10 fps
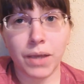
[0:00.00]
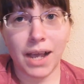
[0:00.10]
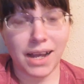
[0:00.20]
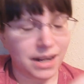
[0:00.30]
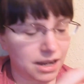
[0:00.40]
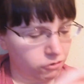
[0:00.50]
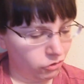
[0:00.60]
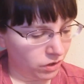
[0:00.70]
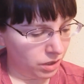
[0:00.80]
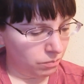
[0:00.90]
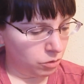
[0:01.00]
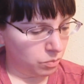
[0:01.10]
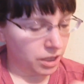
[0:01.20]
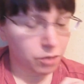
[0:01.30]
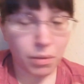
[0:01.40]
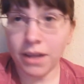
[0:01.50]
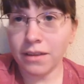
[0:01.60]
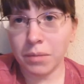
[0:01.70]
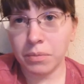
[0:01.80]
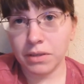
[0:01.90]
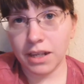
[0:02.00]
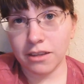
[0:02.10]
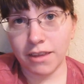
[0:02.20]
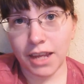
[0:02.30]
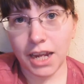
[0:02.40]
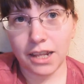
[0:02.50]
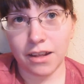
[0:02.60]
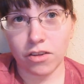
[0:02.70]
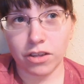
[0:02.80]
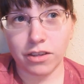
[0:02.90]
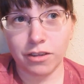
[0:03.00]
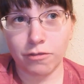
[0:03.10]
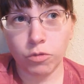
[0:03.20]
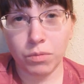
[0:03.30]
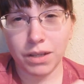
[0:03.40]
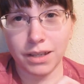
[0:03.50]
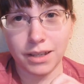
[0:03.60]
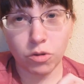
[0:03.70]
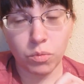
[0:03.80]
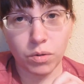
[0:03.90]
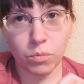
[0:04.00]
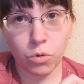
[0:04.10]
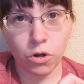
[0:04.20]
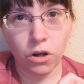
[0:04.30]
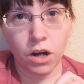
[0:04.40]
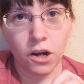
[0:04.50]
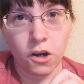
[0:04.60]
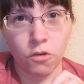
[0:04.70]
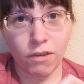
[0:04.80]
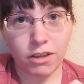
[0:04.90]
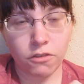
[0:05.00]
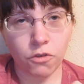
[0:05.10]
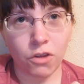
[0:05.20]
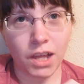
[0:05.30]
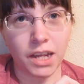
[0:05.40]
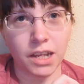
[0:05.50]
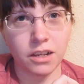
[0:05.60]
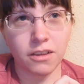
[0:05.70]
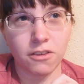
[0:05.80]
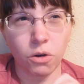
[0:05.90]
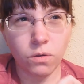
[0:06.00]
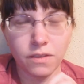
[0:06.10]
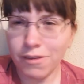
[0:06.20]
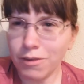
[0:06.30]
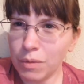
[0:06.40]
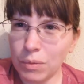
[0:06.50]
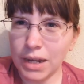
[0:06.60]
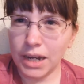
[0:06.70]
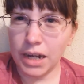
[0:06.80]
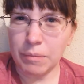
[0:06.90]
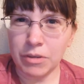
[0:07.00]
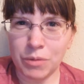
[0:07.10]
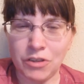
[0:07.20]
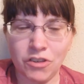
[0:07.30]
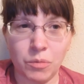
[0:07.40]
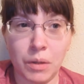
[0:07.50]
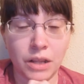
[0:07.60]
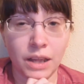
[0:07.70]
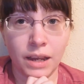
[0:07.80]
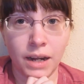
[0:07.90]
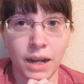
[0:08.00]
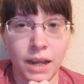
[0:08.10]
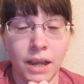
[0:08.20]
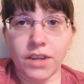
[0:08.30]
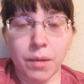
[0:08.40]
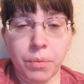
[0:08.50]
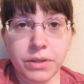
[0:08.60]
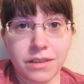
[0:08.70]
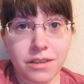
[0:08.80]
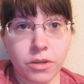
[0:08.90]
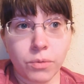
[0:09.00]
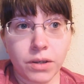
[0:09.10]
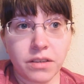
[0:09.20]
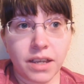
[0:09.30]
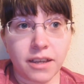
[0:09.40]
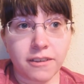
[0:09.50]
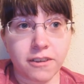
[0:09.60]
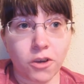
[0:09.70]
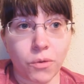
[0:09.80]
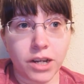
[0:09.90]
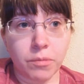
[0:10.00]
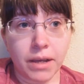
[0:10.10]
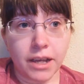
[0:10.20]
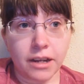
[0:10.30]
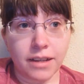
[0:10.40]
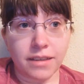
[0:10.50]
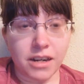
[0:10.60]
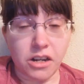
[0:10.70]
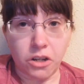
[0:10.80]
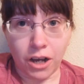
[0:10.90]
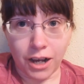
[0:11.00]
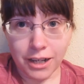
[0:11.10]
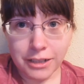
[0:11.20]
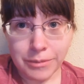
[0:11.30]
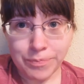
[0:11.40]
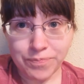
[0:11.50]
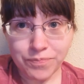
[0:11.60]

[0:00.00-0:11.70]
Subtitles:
And I've seemed to be, the past couple days taking this, I seem to be a little bit more restful, and I don't seem to be waking up as much in the middle of the night. So now puts it to the real test, going to bed at 10 o'clock.